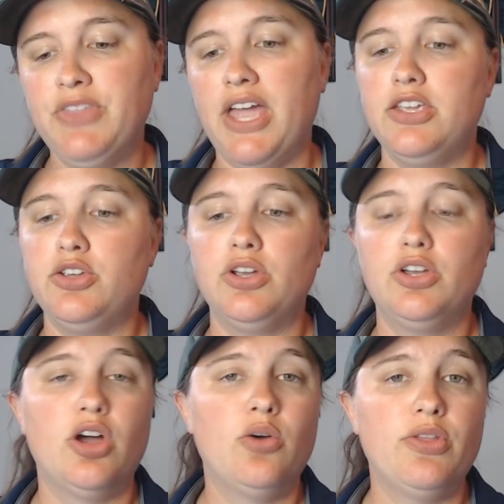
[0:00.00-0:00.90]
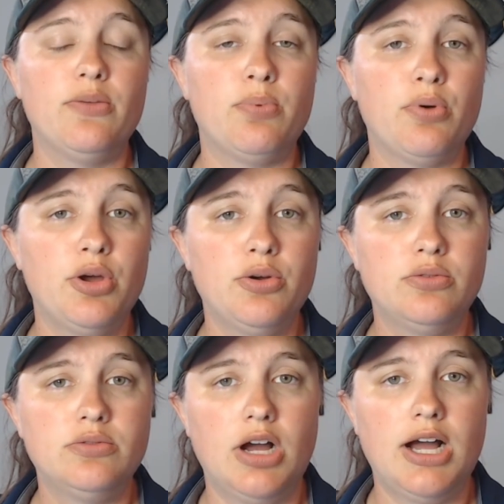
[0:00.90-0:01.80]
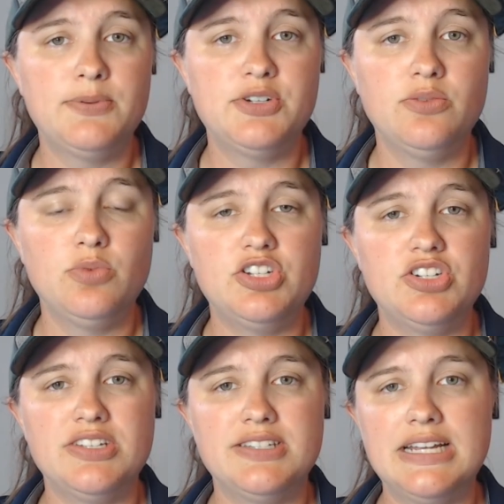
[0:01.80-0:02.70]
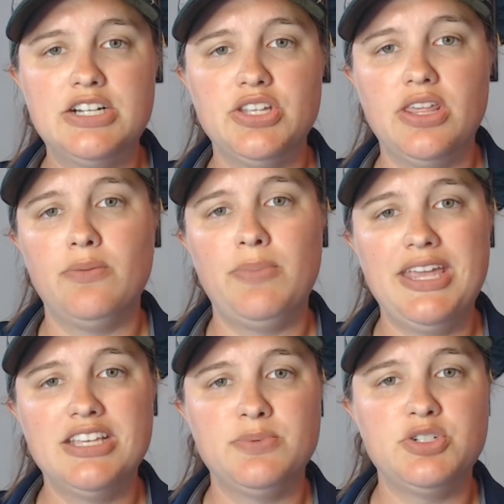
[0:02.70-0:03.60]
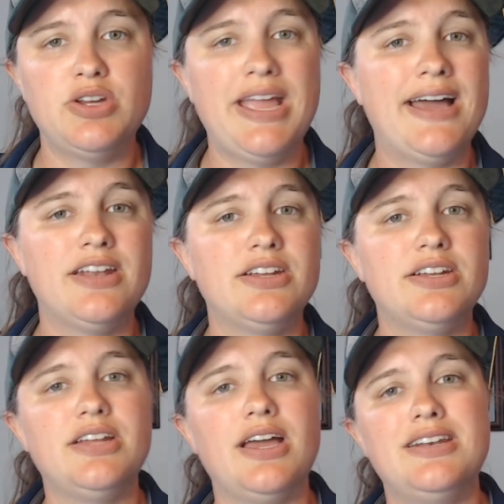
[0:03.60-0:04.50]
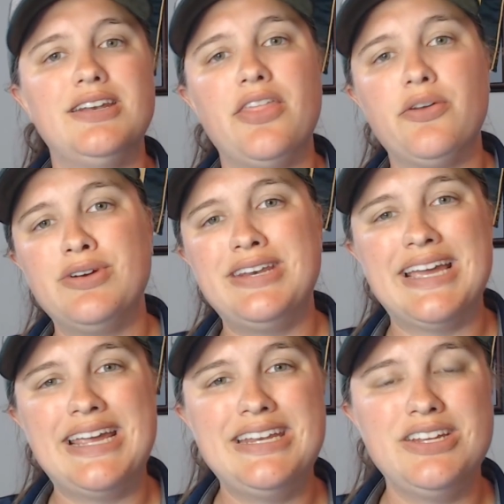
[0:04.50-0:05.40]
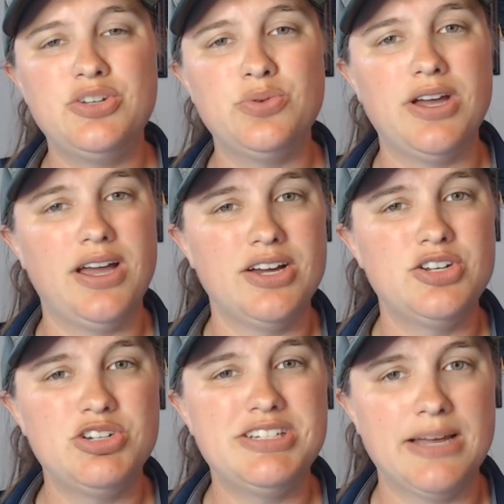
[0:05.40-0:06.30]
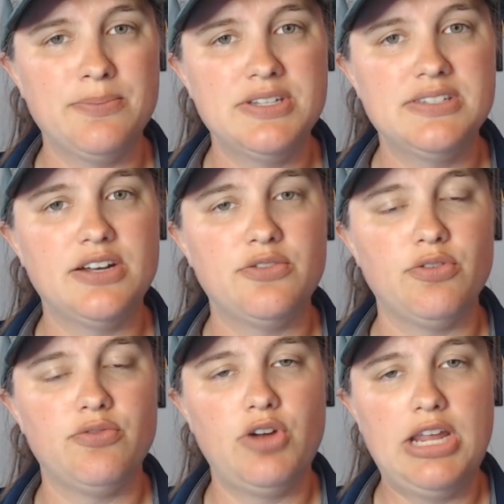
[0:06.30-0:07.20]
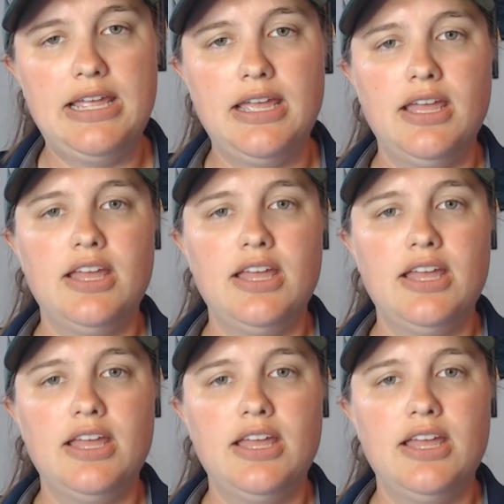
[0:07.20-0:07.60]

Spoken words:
You can go with the Pro option, which is essentially the base, but you add on another 90 to 100 templates that are for free.